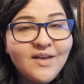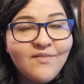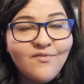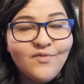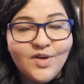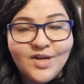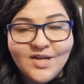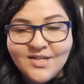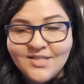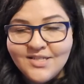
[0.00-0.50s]
I'm
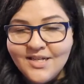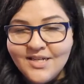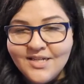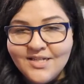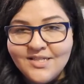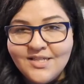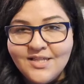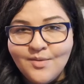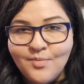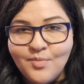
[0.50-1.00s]
very excited
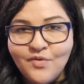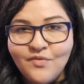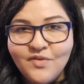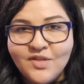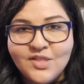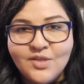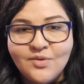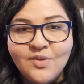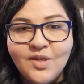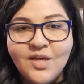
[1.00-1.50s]
to see the movie
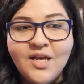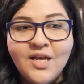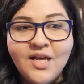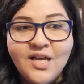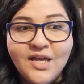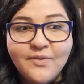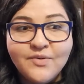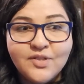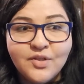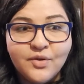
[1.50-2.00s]
soon.
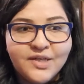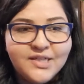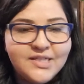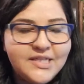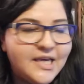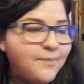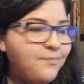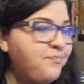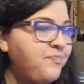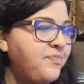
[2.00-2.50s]
It was a great
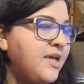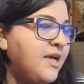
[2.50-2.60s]
time.